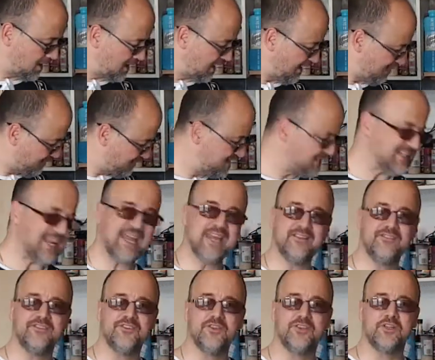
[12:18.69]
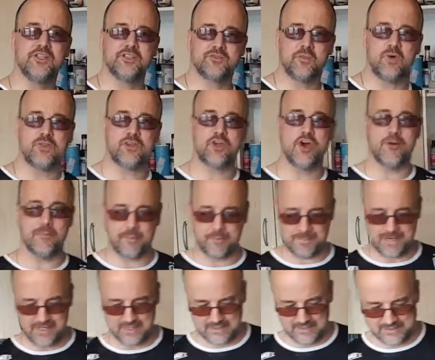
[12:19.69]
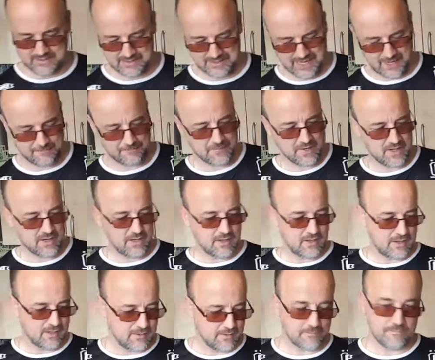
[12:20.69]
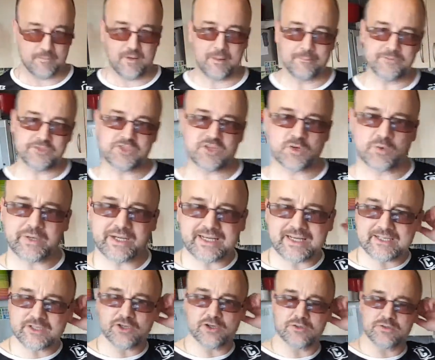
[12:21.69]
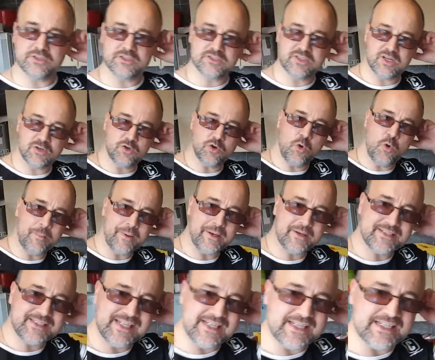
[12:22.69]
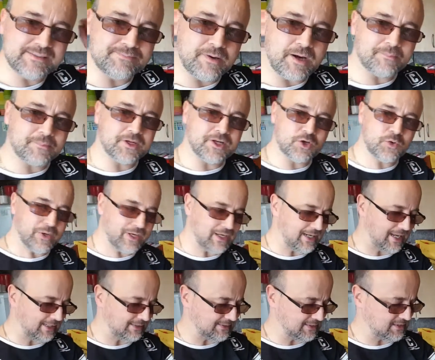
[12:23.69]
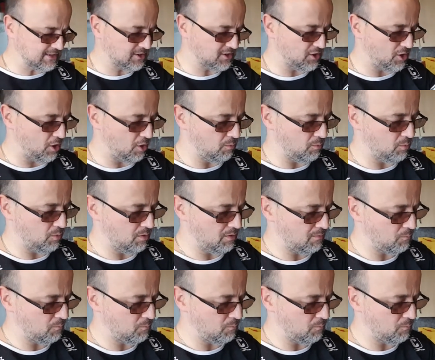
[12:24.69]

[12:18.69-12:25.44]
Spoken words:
everyday food. It's what the common man eats. Now, I'm just going to quickly, you won't be able to see this, but I'm going to quickly add this to the hot water.